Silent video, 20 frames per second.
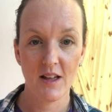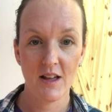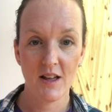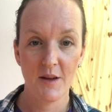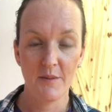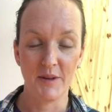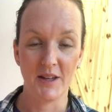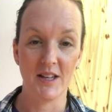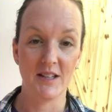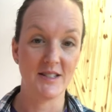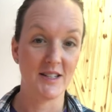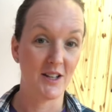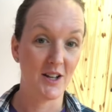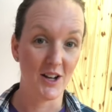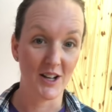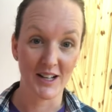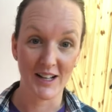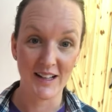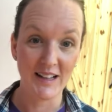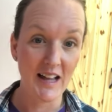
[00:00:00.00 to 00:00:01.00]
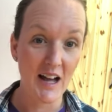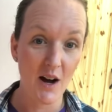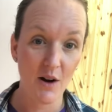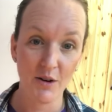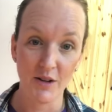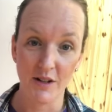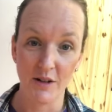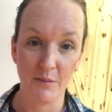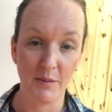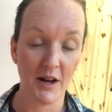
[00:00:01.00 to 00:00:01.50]
because it got
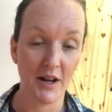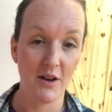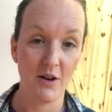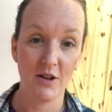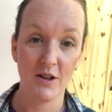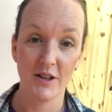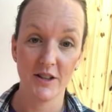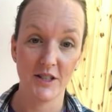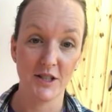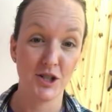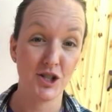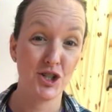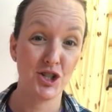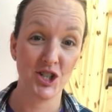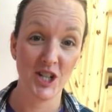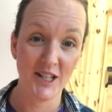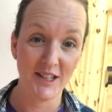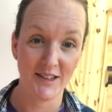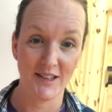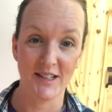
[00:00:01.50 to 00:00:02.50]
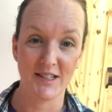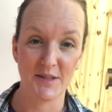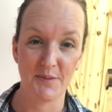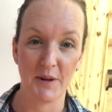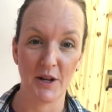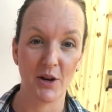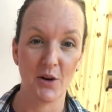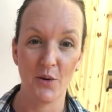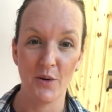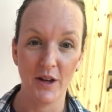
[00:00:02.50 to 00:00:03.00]
clouded by all the shit that's
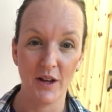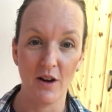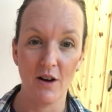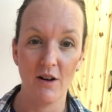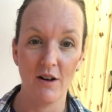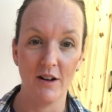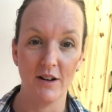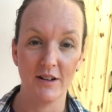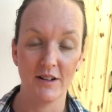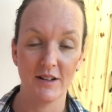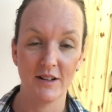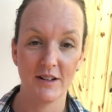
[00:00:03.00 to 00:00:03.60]
been going on.